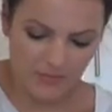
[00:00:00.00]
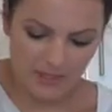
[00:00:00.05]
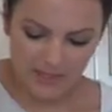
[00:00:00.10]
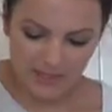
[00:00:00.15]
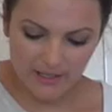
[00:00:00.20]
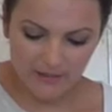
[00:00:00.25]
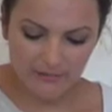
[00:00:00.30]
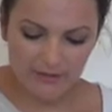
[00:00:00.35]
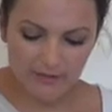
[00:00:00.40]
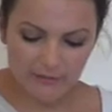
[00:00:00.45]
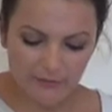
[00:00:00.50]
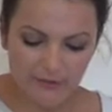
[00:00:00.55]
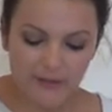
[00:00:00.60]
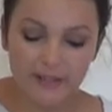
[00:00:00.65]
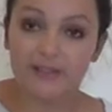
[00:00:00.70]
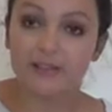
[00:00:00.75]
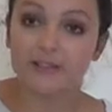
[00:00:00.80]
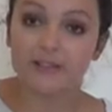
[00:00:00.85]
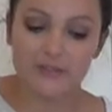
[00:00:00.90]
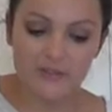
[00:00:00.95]
and give it a
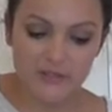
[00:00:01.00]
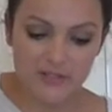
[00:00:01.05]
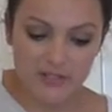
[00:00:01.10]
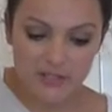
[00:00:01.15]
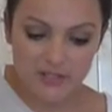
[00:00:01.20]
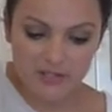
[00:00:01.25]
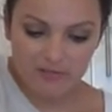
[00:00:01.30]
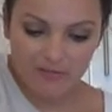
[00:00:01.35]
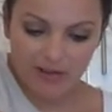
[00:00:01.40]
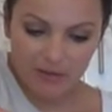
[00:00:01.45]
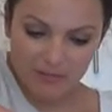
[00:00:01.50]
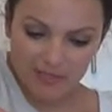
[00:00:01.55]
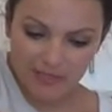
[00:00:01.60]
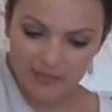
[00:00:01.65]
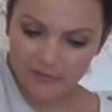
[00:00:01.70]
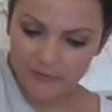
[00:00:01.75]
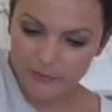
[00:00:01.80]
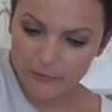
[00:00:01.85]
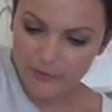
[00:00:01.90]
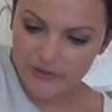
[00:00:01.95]
final sort of scrape down
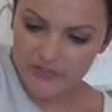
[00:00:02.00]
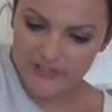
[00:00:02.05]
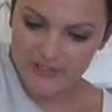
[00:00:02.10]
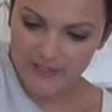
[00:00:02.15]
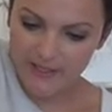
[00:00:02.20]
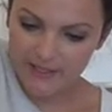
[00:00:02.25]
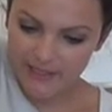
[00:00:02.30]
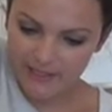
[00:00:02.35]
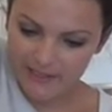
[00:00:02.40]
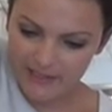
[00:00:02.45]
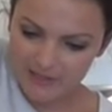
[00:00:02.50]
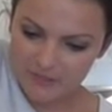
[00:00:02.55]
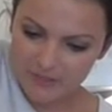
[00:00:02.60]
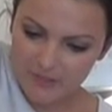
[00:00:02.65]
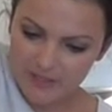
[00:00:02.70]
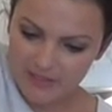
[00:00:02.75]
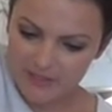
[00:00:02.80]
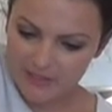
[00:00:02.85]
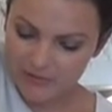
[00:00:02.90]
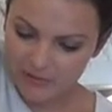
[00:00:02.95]
of all the sides and
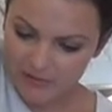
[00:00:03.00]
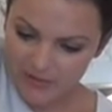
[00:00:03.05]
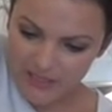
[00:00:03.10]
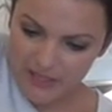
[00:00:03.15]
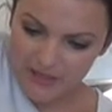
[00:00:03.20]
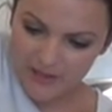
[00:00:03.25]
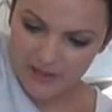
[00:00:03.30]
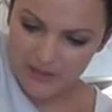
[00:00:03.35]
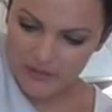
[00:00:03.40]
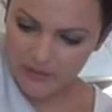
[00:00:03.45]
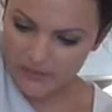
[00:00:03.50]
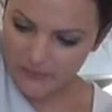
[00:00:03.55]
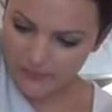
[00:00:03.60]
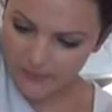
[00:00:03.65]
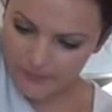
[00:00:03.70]
mix it all together.